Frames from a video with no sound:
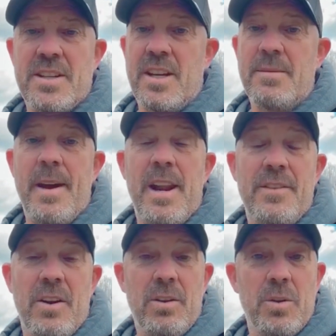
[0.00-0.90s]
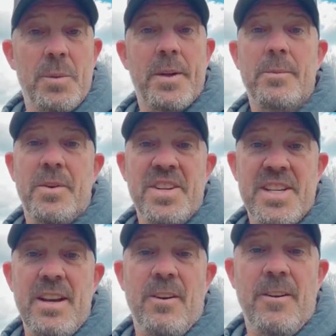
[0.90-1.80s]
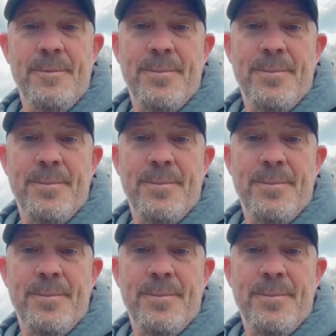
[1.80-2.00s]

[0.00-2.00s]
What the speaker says: It doesn't matter if they're aluminum or steel.